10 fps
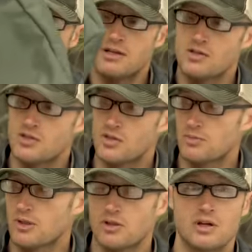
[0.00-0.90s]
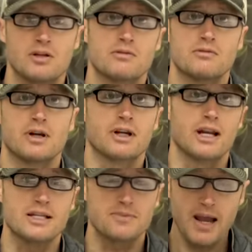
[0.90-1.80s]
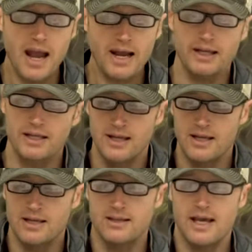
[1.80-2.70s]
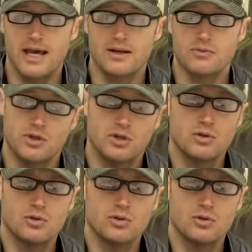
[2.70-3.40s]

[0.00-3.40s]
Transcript: a super ruggedized bag that will